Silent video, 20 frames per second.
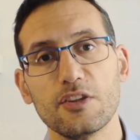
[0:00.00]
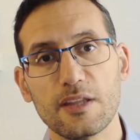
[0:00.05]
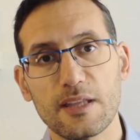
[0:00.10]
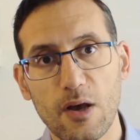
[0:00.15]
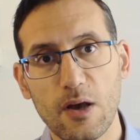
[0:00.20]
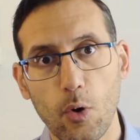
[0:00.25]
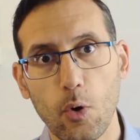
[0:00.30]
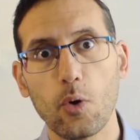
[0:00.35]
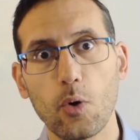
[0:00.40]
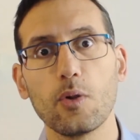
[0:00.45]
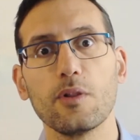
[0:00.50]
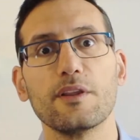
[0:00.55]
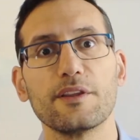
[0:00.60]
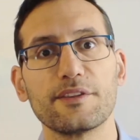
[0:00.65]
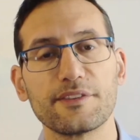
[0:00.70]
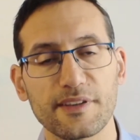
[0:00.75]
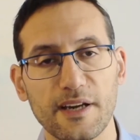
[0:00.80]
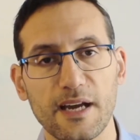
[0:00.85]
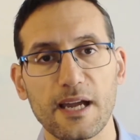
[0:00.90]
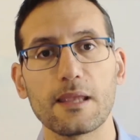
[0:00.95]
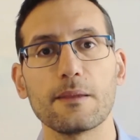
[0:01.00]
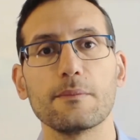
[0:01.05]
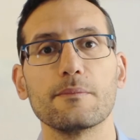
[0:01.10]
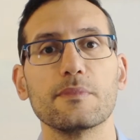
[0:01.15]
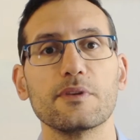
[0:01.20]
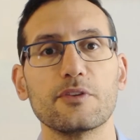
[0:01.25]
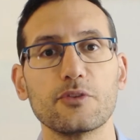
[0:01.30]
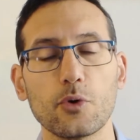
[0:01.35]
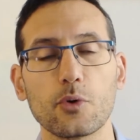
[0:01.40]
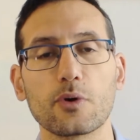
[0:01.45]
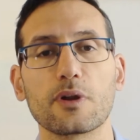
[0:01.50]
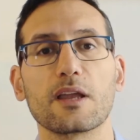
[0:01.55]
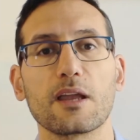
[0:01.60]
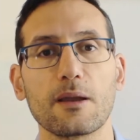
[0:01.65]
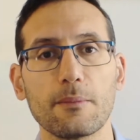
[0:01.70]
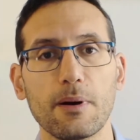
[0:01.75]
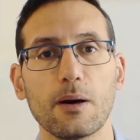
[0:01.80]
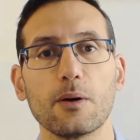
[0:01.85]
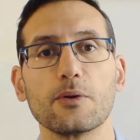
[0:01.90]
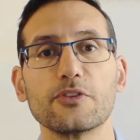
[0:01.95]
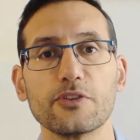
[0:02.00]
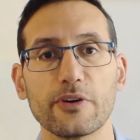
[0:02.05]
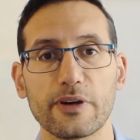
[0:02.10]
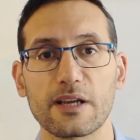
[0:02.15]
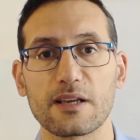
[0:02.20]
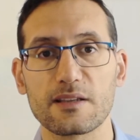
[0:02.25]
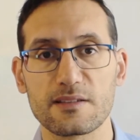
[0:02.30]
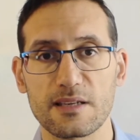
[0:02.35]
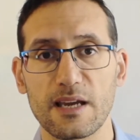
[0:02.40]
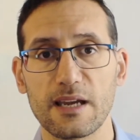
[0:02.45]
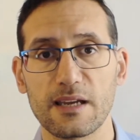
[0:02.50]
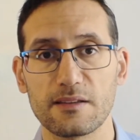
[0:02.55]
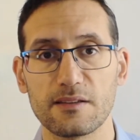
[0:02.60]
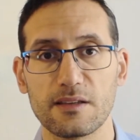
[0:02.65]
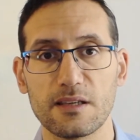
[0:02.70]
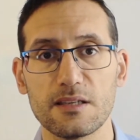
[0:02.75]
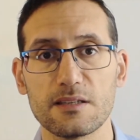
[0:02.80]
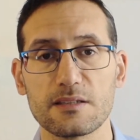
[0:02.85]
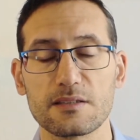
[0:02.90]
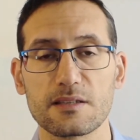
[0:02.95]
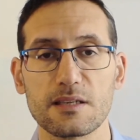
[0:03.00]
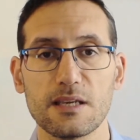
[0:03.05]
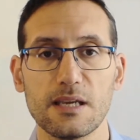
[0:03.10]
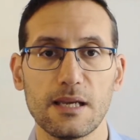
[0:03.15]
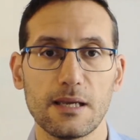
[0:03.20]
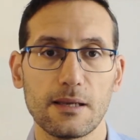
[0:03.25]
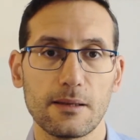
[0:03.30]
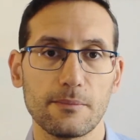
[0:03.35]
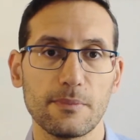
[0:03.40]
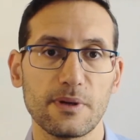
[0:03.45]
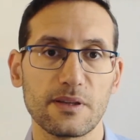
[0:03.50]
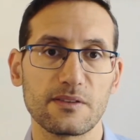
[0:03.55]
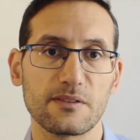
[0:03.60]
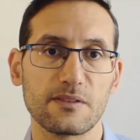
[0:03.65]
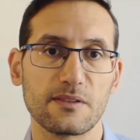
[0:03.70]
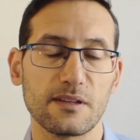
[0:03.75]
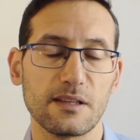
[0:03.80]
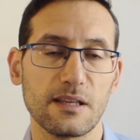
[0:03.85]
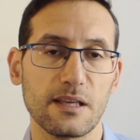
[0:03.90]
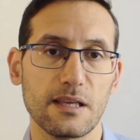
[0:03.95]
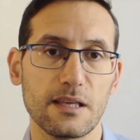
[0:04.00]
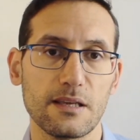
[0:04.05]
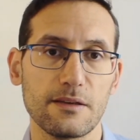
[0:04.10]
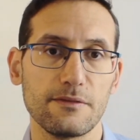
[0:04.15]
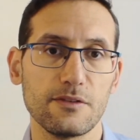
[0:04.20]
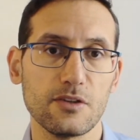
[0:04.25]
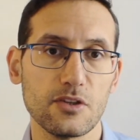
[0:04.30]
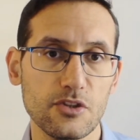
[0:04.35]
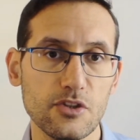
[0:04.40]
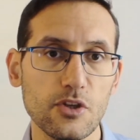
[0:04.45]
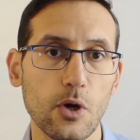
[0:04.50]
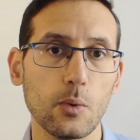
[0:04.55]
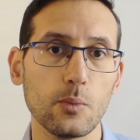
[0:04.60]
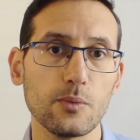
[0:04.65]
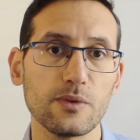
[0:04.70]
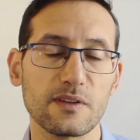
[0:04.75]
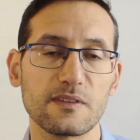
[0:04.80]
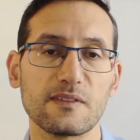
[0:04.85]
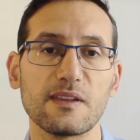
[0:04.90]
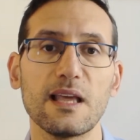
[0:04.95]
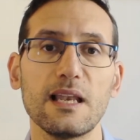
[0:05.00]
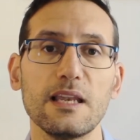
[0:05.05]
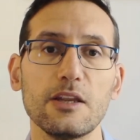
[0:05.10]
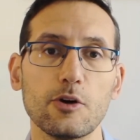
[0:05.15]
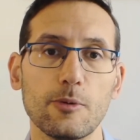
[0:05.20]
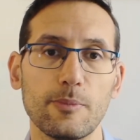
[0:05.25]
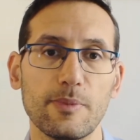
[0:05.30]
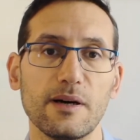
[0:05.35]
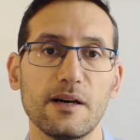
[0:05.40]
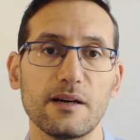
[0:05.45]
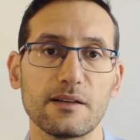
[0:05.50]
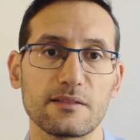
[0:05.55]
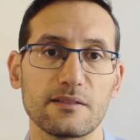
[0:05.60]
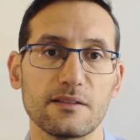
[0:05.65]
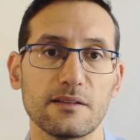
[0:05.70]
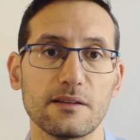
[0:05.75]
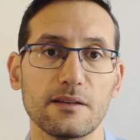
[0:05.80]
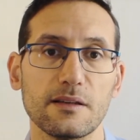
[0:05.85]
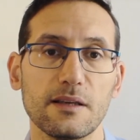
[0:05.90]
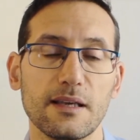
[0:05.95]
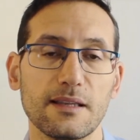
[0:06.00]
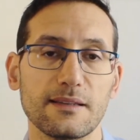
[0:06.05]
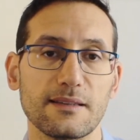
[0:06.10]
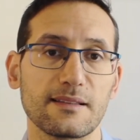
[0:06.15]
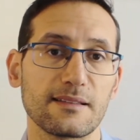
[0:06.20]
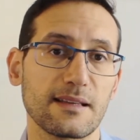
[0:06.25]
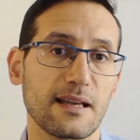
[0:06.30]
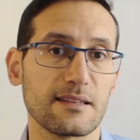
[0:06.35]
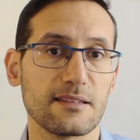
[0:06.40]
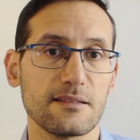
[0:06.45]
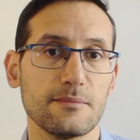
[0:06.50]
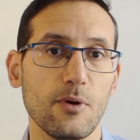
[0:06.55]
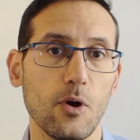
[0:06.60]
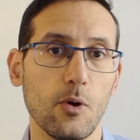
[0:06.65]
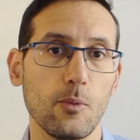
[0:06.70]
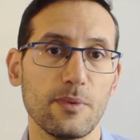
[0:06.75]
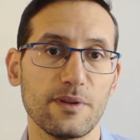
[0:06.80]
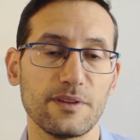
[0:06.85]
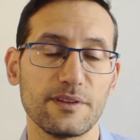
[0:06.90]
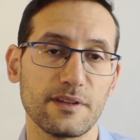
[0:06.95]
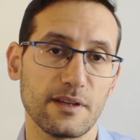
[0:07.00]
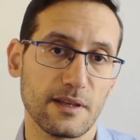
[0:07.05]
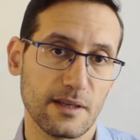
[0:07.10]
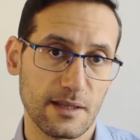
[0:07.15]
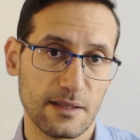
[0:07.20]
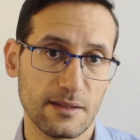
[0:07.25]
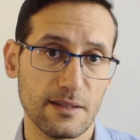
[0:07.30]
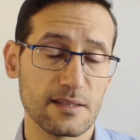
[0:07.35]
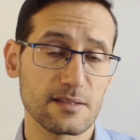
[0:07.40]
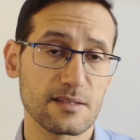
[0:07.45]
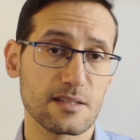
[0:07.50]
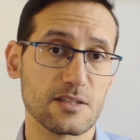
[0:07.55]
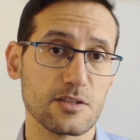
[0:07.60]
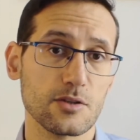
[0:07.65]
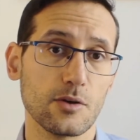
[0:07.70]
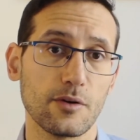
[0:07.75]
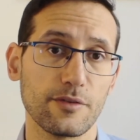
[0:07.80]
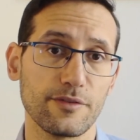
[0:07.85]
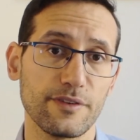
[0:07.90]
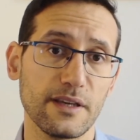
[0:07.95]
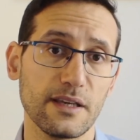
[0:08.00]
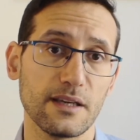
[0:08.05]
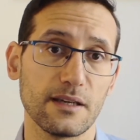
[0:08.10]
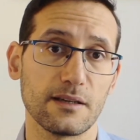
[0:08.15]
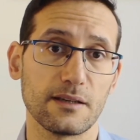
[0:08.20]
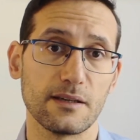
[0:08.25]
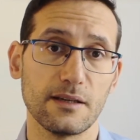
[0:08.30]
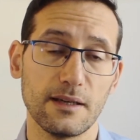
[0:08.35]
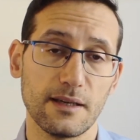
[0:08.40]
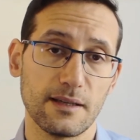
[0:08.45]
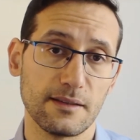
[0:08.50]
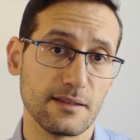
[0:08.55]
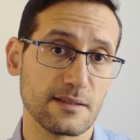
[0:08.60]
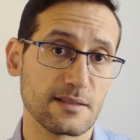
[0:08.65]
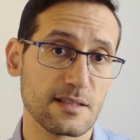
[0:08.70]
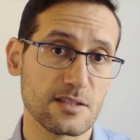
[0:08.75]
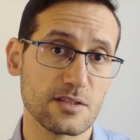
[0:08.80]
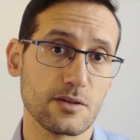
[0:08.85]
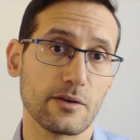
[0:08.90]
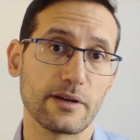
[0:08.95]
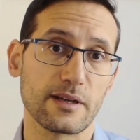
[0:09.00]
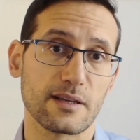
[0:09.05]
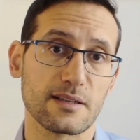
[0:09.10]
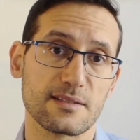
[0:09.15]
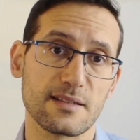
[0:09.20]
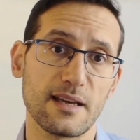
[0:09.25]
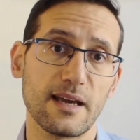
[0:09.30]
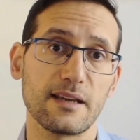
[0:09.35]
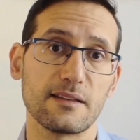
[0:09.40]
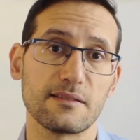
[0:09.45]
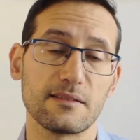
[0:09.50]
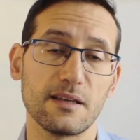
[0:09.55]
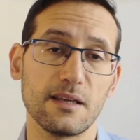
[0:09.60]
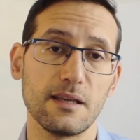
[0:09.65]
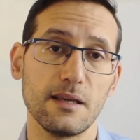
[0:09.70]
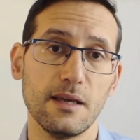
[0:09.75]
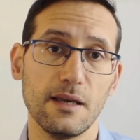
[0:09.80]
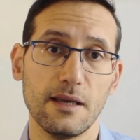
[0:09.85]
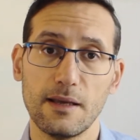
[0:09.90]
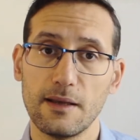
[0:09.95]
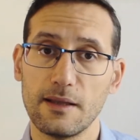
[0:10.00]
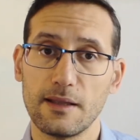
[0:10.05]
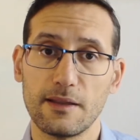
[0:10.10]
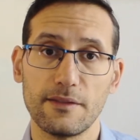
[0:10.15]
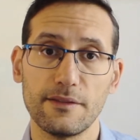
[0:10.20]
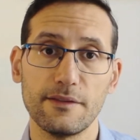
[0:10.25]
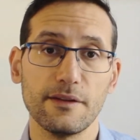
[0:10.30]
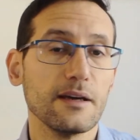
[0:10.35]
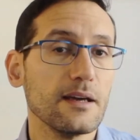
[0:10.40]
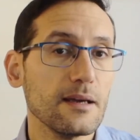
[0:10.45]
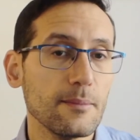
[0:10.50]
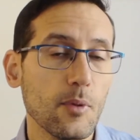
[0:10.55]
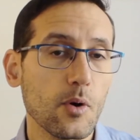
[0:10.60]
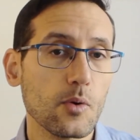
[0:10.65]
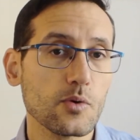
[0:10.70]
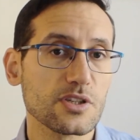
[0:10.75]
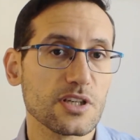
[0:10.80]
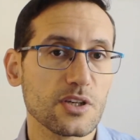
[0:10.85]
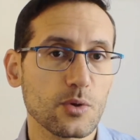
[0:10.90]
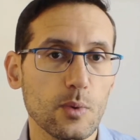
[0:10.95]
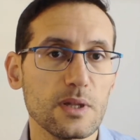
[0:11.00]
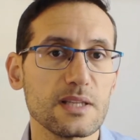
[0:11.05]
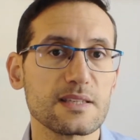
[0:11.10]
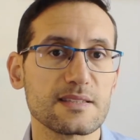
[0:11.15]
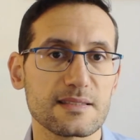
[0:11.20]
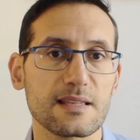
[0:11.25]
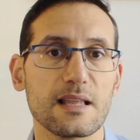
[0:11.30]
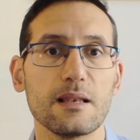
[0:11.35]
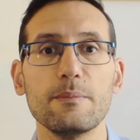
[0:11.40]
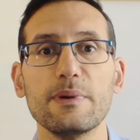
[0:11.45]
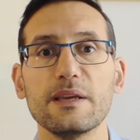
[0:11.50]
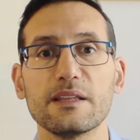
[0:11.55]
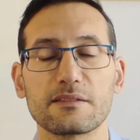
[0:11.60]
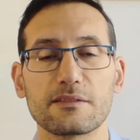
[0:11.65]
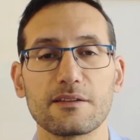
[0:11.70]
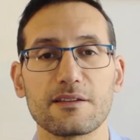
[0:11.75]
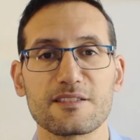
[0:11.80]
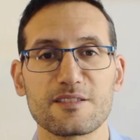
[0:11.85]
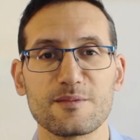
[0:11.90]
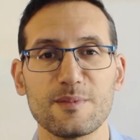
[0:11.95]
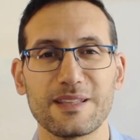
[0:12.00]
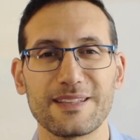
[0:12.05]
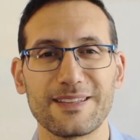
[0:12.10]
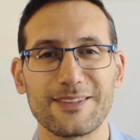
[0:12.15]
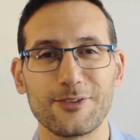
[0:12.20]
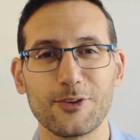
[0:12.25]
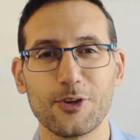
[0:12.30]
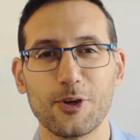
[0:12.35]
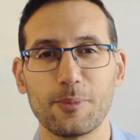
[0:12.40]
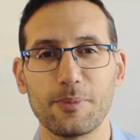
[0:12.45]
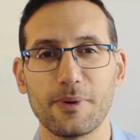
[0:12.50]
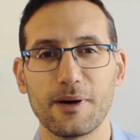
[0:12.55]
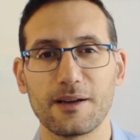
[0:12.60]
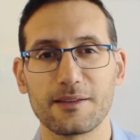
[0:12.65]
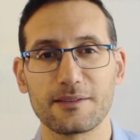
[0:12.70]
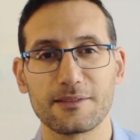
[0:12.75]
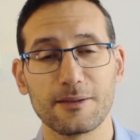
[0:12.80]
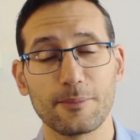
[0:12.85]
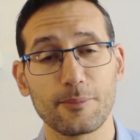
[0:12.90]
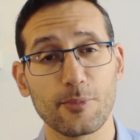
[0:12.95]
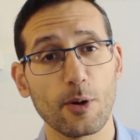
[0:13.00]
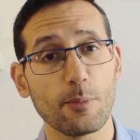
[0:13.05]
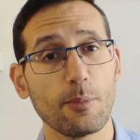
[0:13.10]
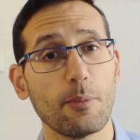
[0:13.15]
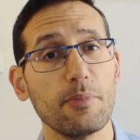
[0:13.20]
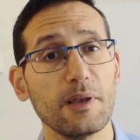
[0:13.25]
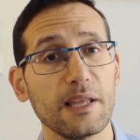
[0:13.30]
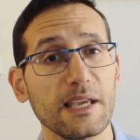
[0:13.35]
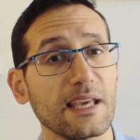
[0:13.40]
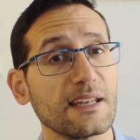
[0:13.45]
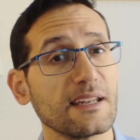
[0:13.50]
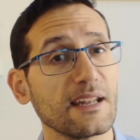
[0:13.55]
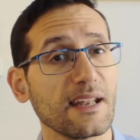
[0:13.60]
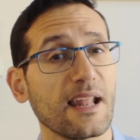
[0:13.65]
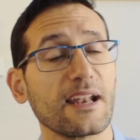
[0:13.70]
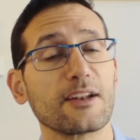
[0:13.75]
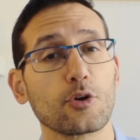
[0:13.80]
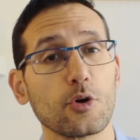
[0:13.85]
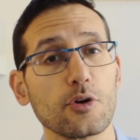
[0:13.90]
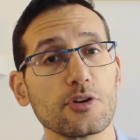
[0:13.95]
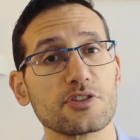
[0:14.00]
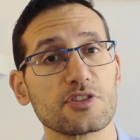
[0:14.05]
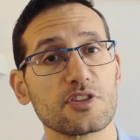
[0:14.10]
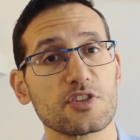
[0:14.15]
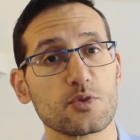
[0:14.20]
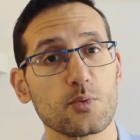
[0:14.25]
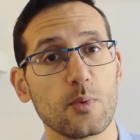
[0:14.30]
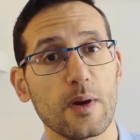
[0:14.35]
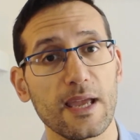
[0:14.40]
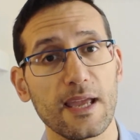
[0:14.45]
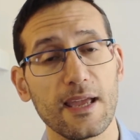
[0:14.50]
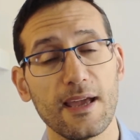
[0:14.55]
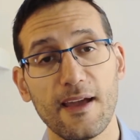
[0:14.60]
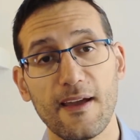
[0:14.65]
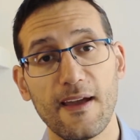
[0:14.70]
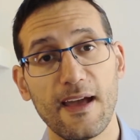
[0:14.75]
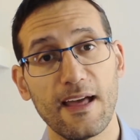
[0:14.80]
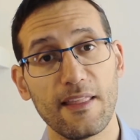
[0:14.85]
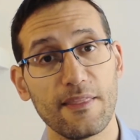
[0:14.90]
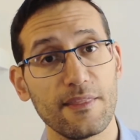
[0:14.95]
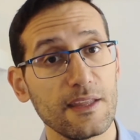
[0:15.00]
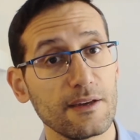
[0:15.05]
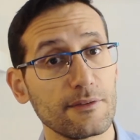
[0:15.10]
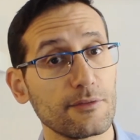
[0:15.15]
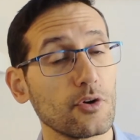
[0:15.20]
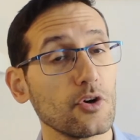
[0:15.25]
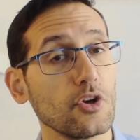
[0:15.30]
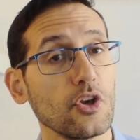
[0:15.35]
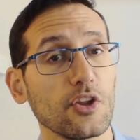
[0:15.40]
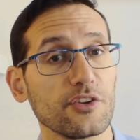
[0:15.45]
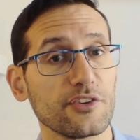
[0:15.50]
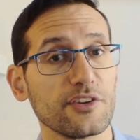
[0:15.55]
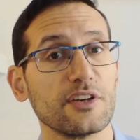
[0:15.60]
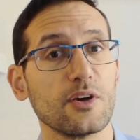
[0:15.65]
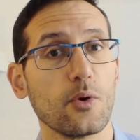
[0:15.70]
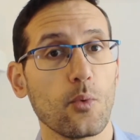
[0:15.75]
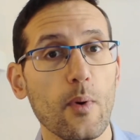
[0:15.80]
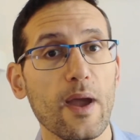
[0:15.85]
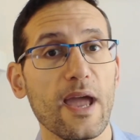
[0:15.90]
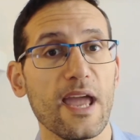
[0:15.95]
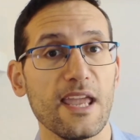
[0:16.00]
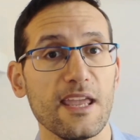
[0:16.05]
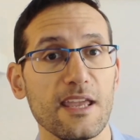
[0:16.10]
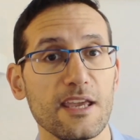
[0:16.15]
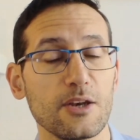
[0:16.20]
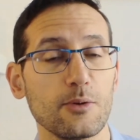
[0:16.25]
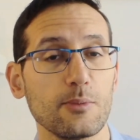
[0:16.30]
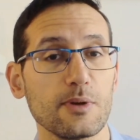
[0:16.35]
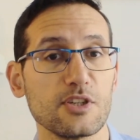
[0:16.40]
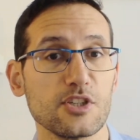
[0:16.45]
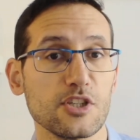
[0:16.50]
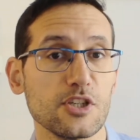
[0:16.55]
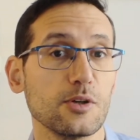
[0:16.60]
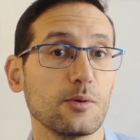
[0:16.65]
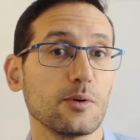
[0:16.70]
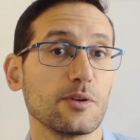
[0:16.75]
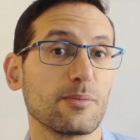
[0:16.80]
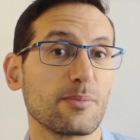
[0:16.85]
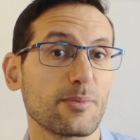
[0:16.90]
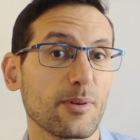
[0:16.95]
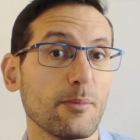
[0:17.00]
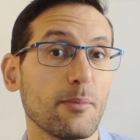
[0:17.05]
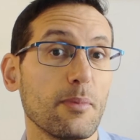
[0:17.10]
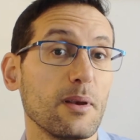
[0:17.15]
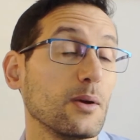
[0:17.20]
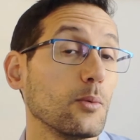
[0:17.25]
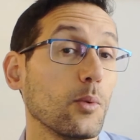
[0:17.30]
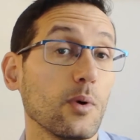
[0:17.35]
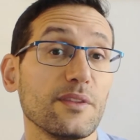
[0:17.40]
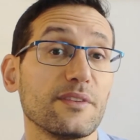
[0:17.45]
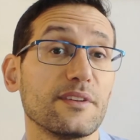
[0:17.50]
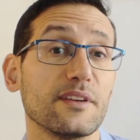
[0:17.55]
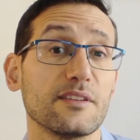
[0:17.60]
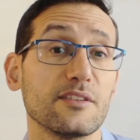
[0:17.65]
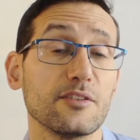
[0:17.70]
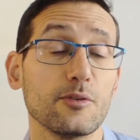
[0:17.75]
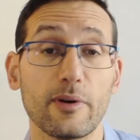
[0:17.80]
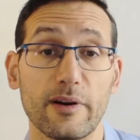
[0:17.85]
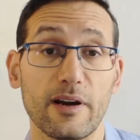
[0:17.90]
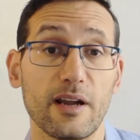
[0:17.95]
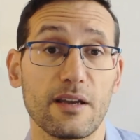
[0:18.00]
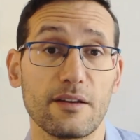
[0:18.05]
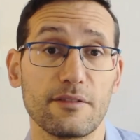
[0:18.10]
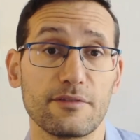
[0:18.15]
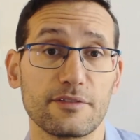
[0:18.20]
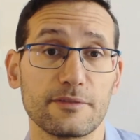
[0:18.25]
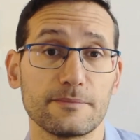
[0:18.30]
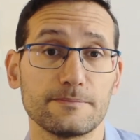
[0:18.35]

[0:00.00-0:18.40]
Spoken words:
all the time talking about your anxieties, but if you don't tell your partner that at the moment this is your fear, this is your anxiety, the emotion will still be transmitted to your partner probably in an unconscious way and therefore not in a way in which you would probably want it to arrive.